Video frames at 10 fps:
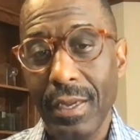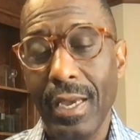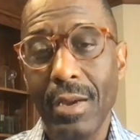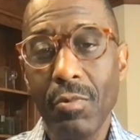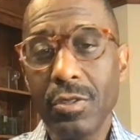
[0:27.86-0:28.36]

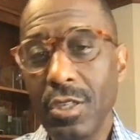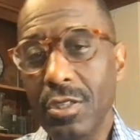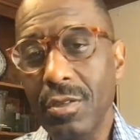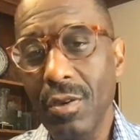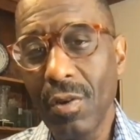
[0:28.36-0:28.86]
And we're
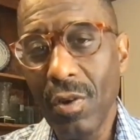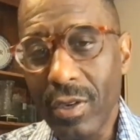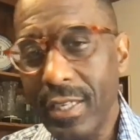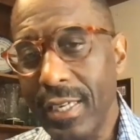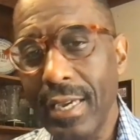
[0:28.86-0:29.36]
just
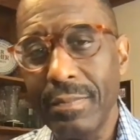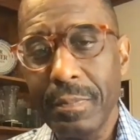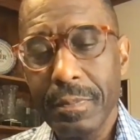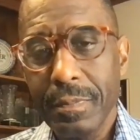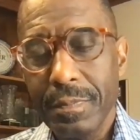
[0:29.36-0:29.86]
looking at
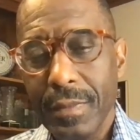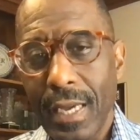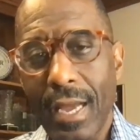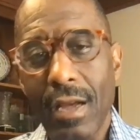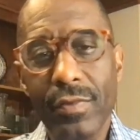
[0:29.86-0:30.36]

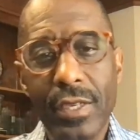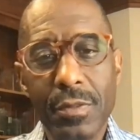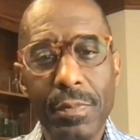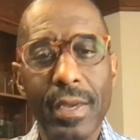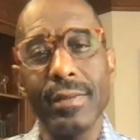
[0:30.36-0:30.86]
how these
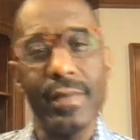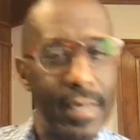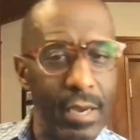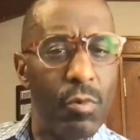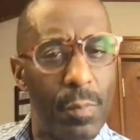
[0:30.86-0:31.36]
men at the
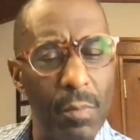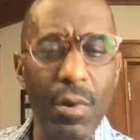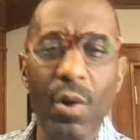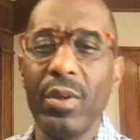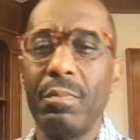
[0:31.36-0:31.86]
end were
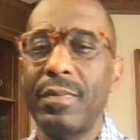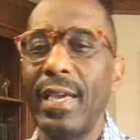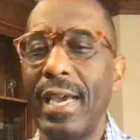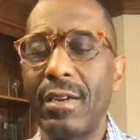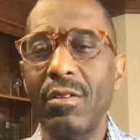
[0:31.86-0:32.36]
promoted, but they
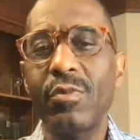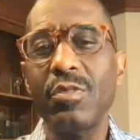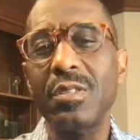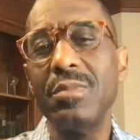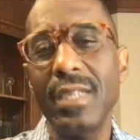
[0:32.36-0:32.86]
had to go through
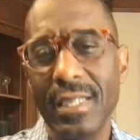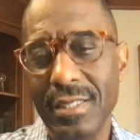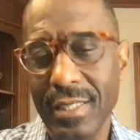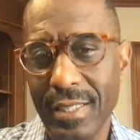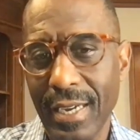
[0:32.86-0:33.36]
some
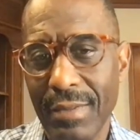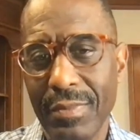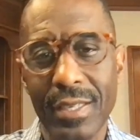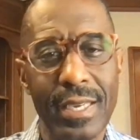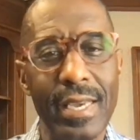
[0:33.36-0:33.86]
testing time. The
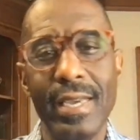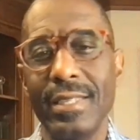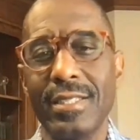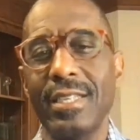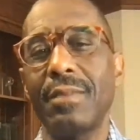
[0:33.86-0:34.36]
king
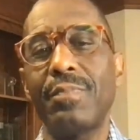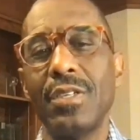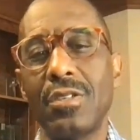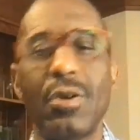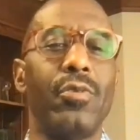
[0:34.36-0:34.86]
has set up this
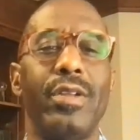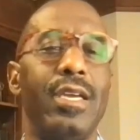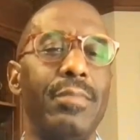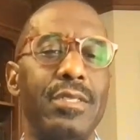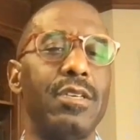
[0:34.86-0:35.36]
golden
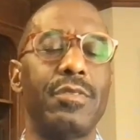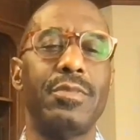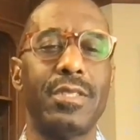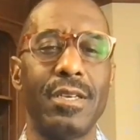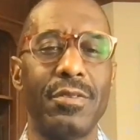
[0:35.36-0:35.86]
image of
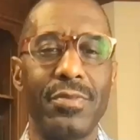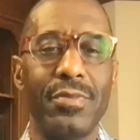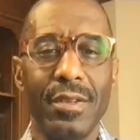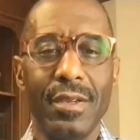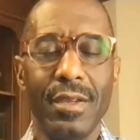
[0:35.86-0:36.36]
himself
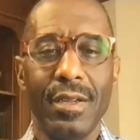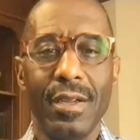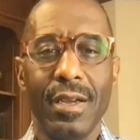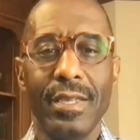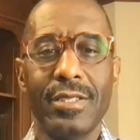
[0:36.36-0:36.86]

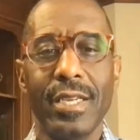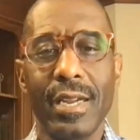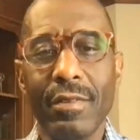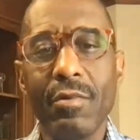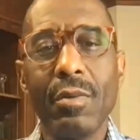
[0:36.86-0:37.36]
and said,
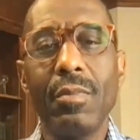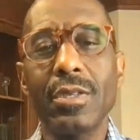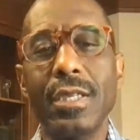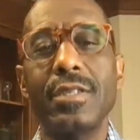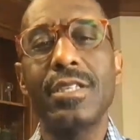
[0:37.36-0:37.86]
everyone must,
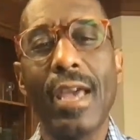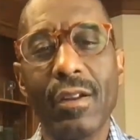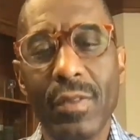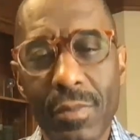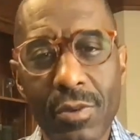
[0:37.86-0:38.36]
at the sound
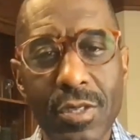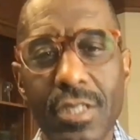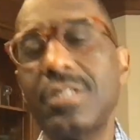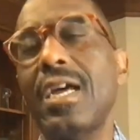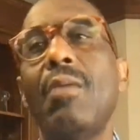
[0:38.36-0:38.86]
of the music,
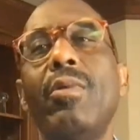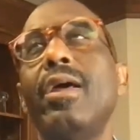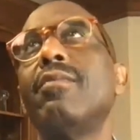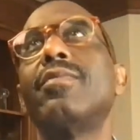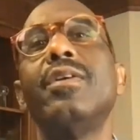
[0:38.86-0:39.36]
stop
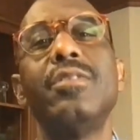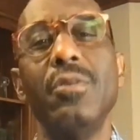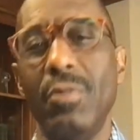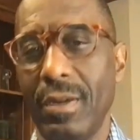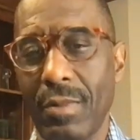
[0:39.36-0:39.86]
whatever they're doing.